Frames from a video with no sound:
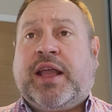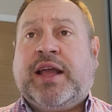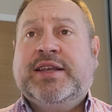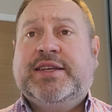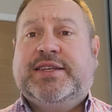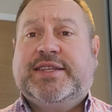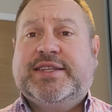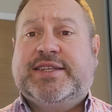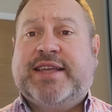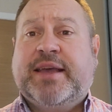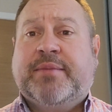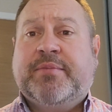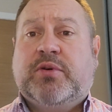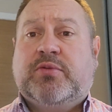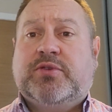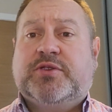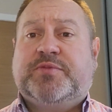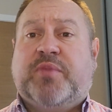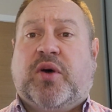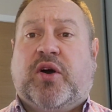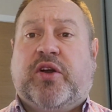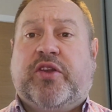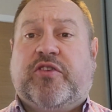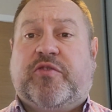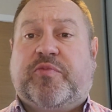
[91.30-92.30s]
December was
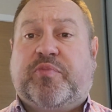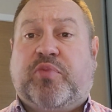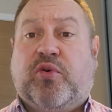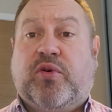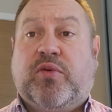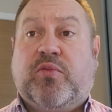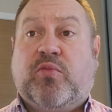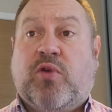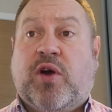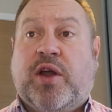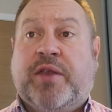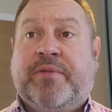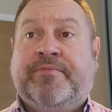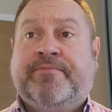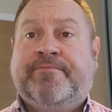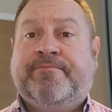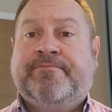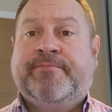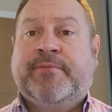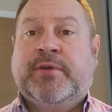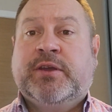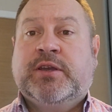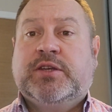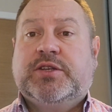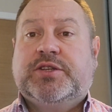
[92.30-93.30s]
minus 0.1,
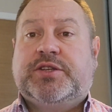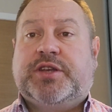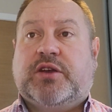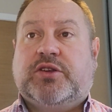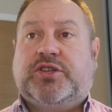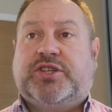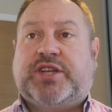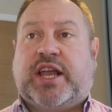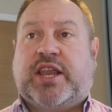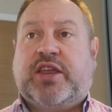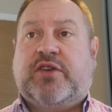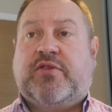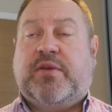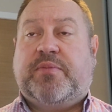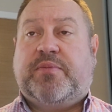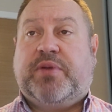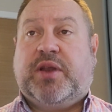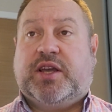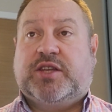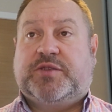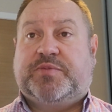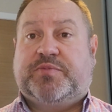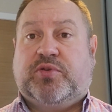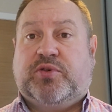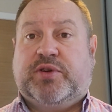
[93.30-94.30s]
so January
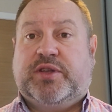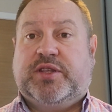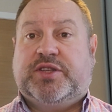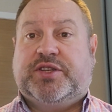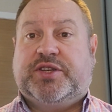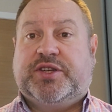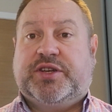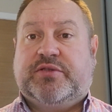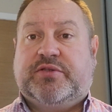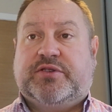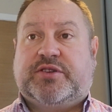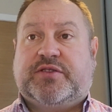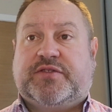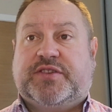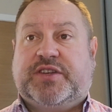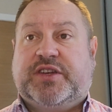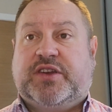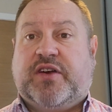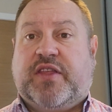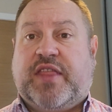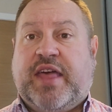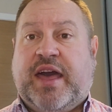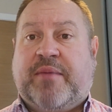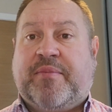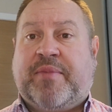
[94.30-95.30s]
plus 0.2 has obviously
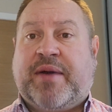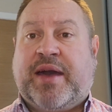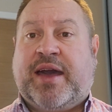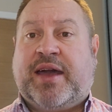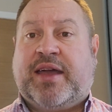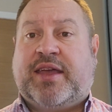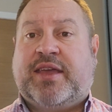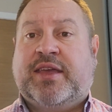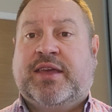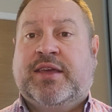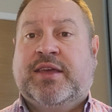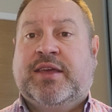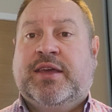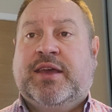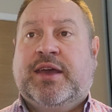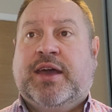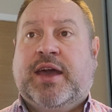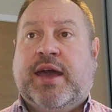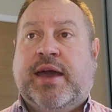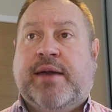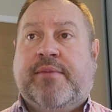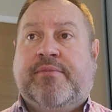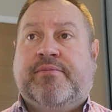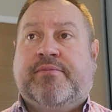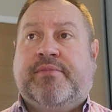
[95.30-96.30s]
got that back,
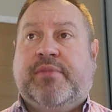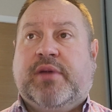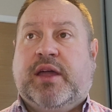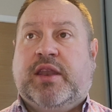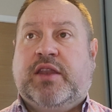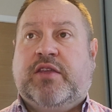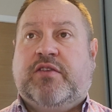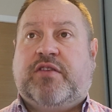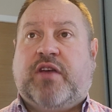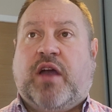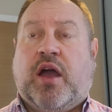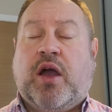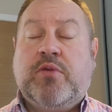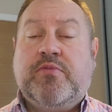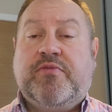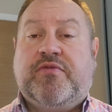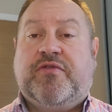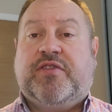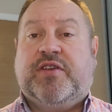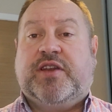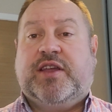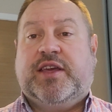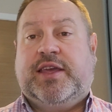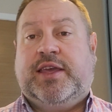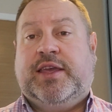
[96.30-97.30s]
and is
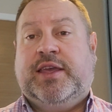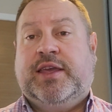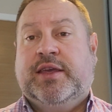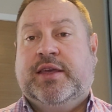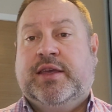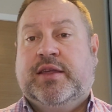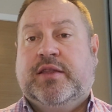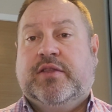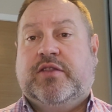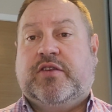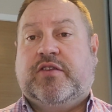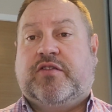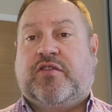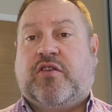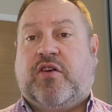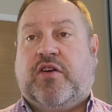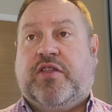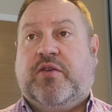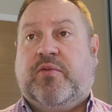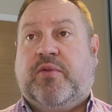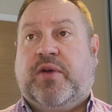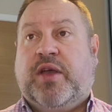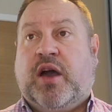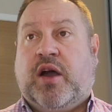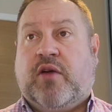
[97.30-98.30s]
hopefully the sign
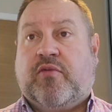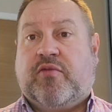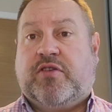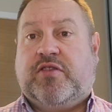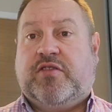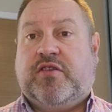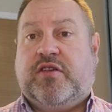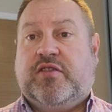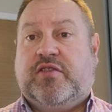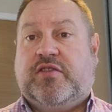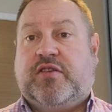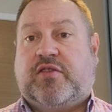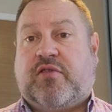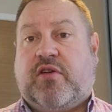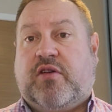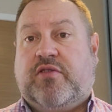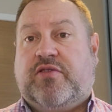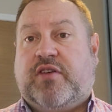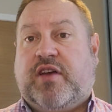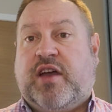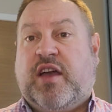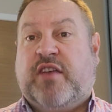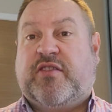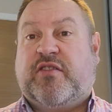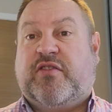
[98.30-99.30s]
that we are returning to growth.
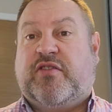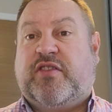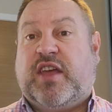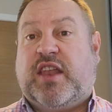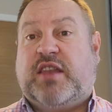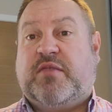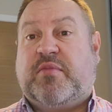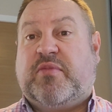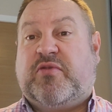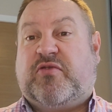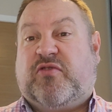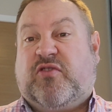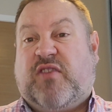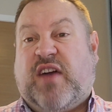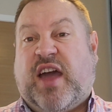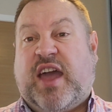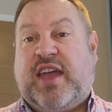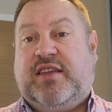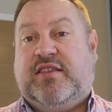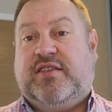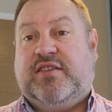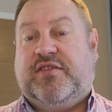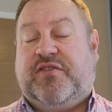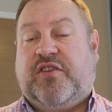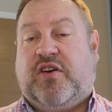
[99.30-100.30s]
As I've said, I'm sort of
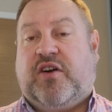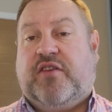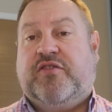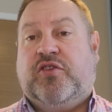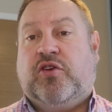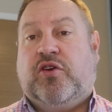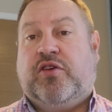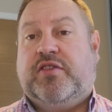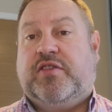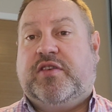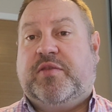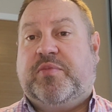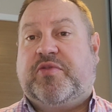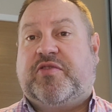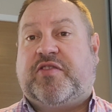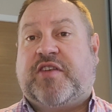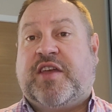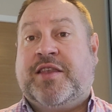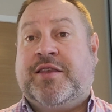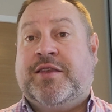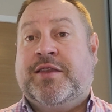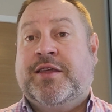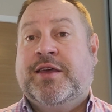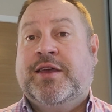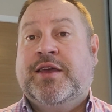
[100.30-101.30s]

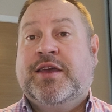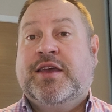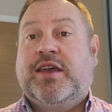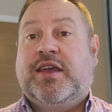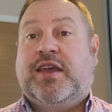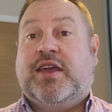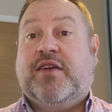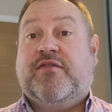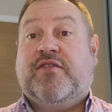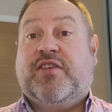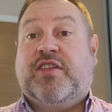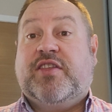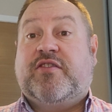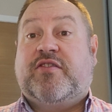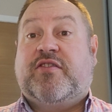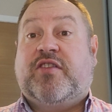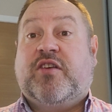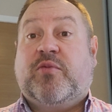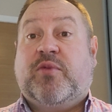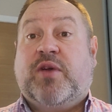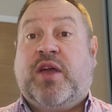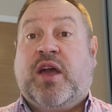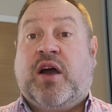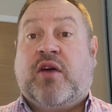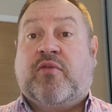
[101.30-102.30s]
85-90% convinced
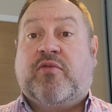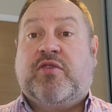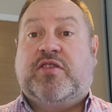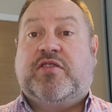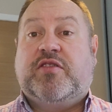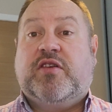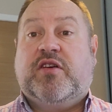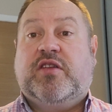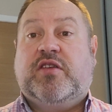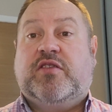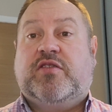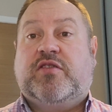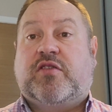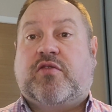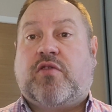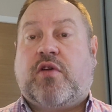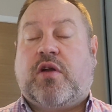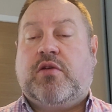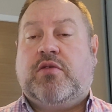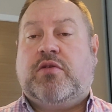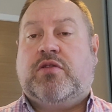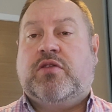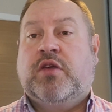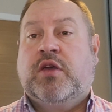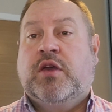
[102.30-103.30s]
that we are returning to
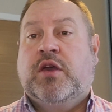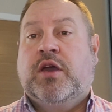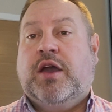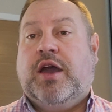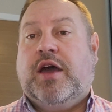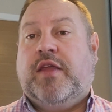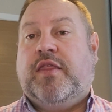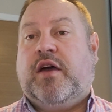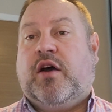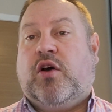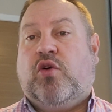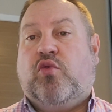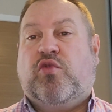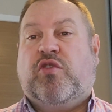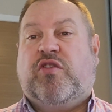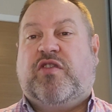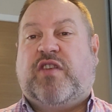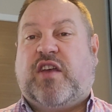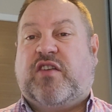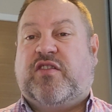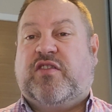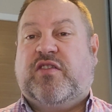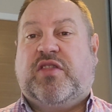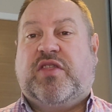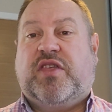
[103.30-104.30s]
growth, and the whole
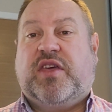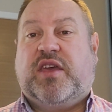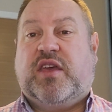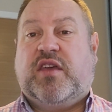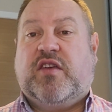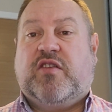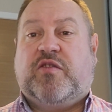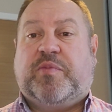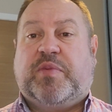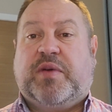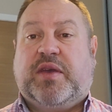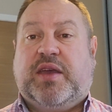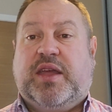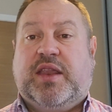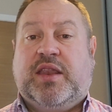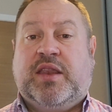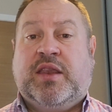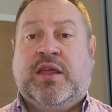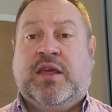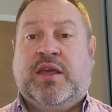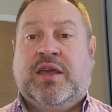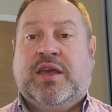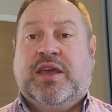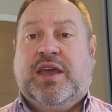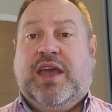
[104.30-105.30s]
recession thing has been,
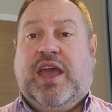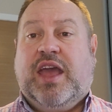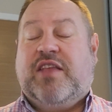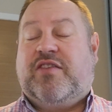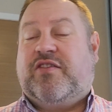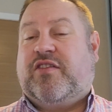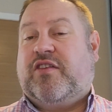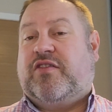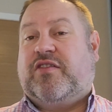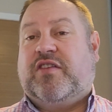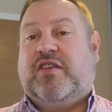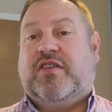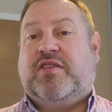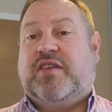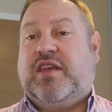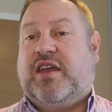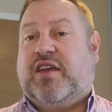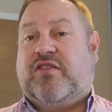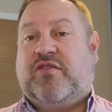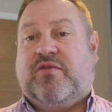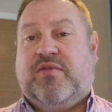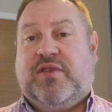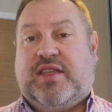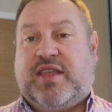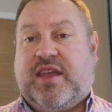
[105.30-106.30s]
it's just a
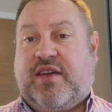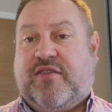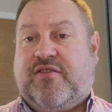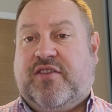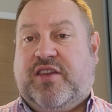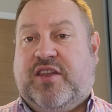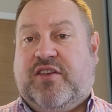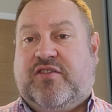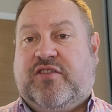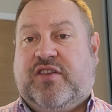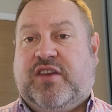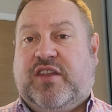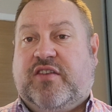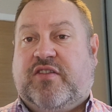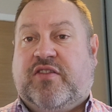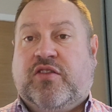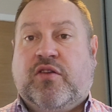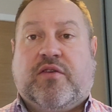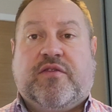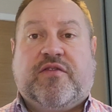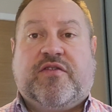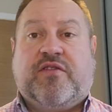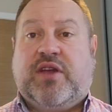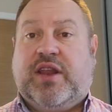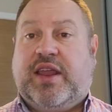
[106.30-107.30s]
dictionary definition. It's
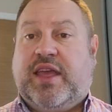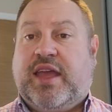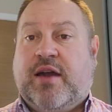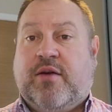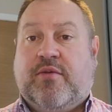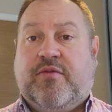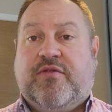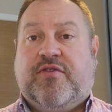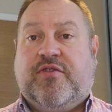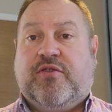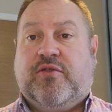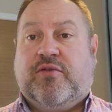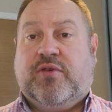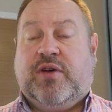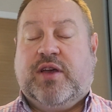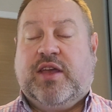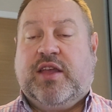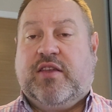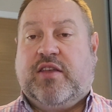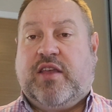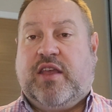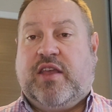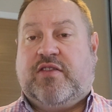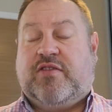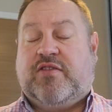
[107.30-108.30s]
not really helpful.
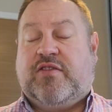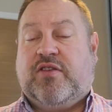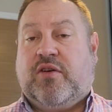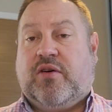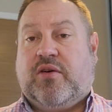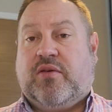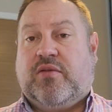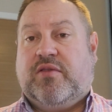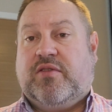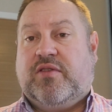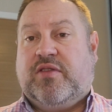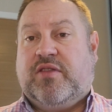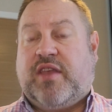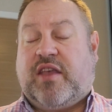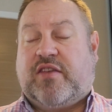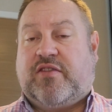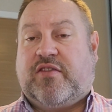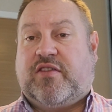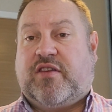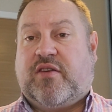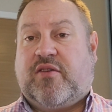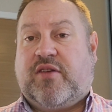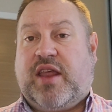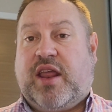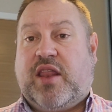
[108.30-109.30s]
It's not
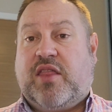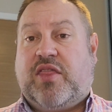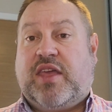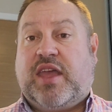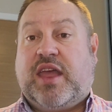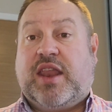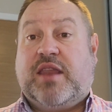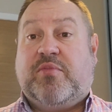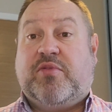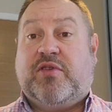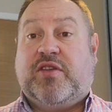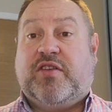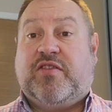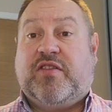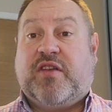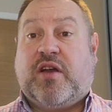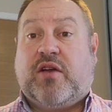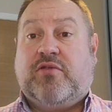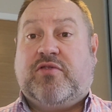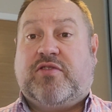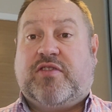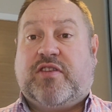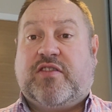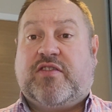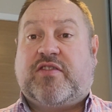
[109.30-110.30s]
necessarily anything anybody's
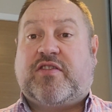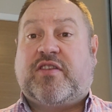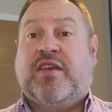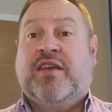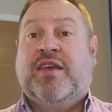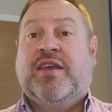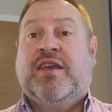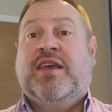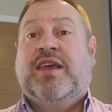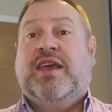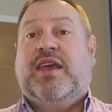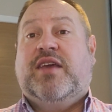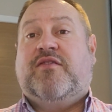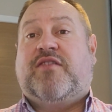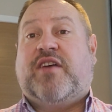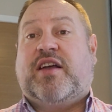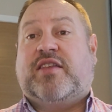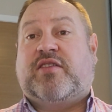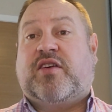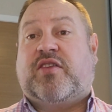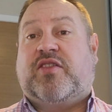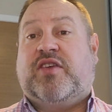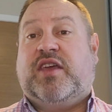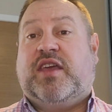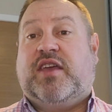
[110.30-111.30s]
noticed. In
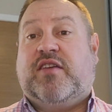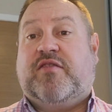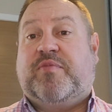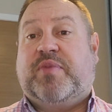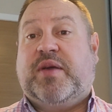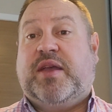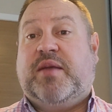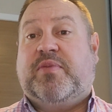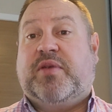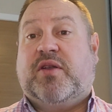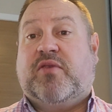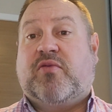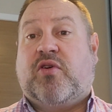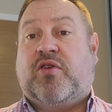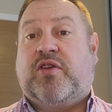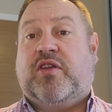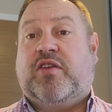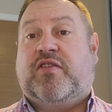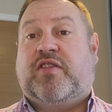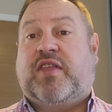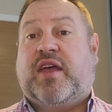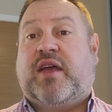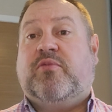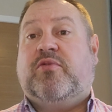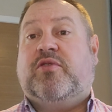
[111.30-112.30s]
fact, I think if people are
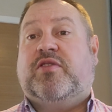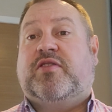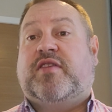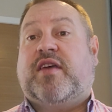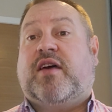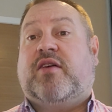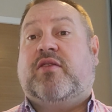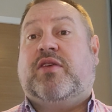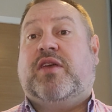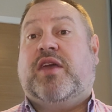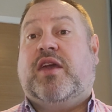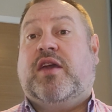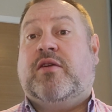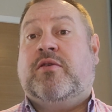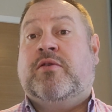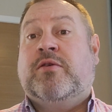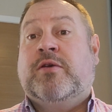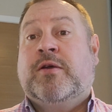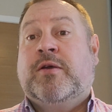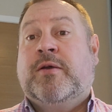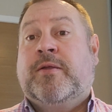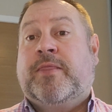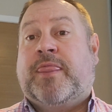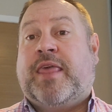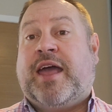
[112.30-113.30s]
honest, they would tell you
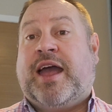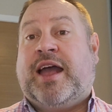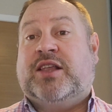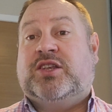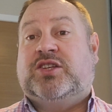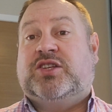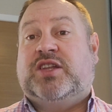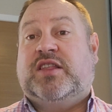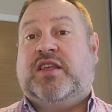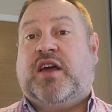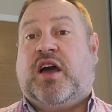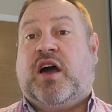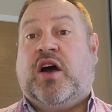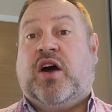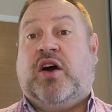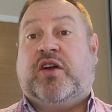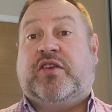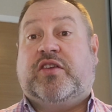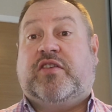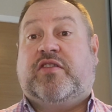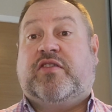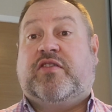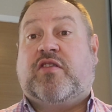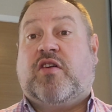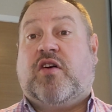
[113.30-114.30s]
that actually the
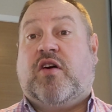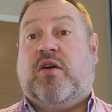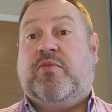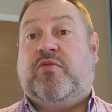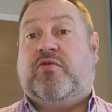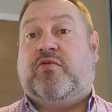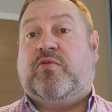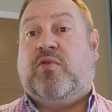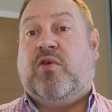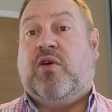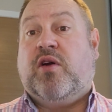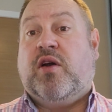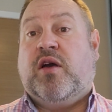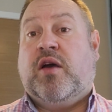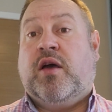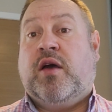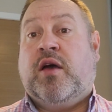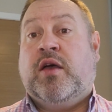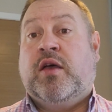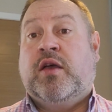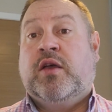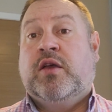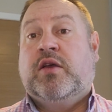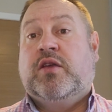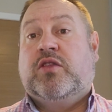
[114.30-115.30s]
hardest times
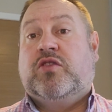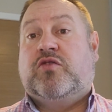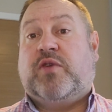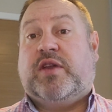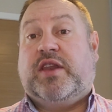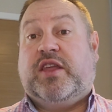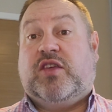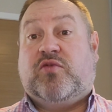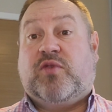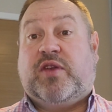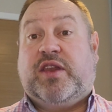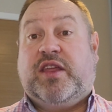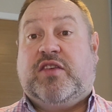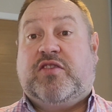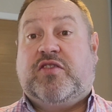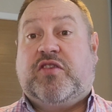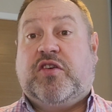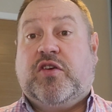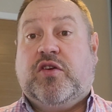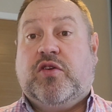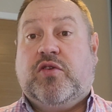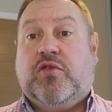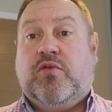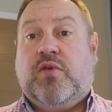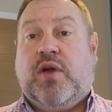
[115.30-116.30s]
were
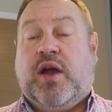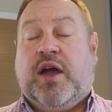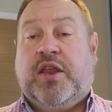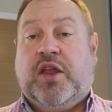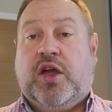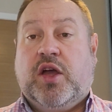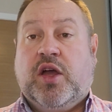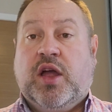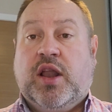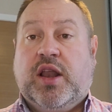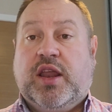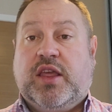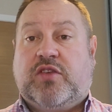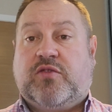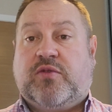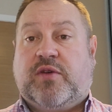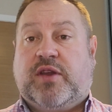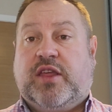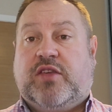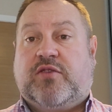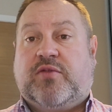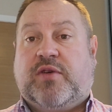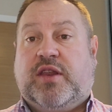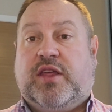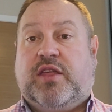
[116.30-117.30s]
2022 and early
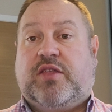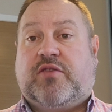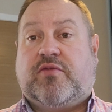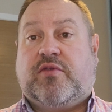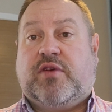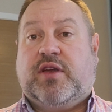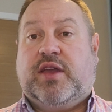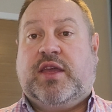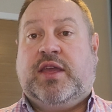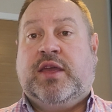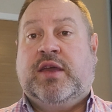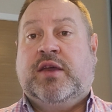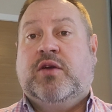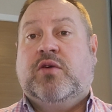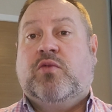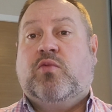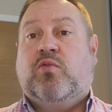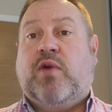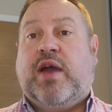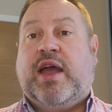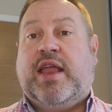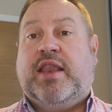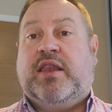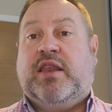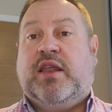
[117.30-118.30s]
2023,
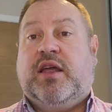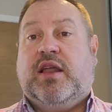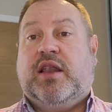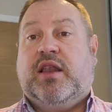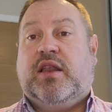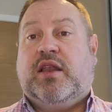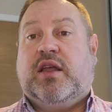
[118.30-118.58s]
when